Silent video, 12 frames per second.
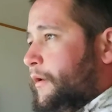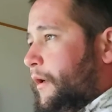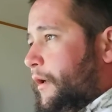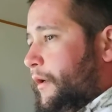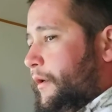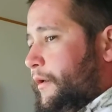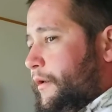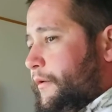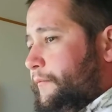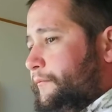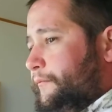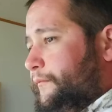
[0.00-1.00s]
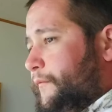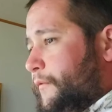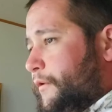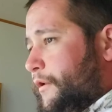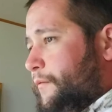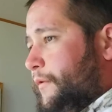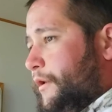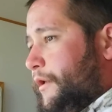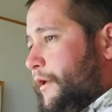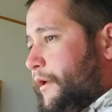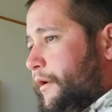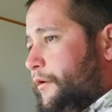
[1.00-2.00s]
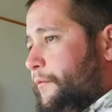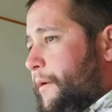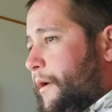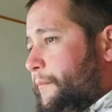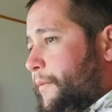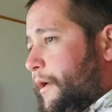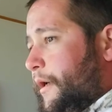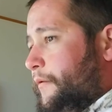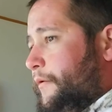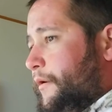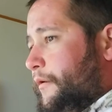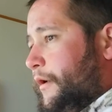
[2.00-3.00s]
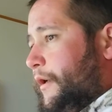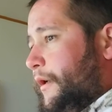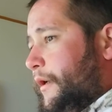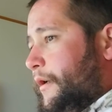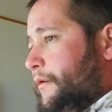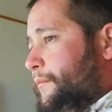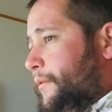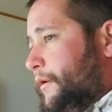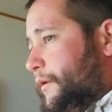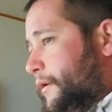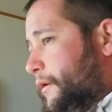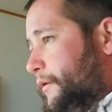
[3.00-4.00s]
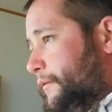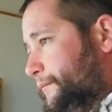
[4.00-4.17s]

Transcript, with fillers: I uh, just wish I can go back, be out there right now, but uh,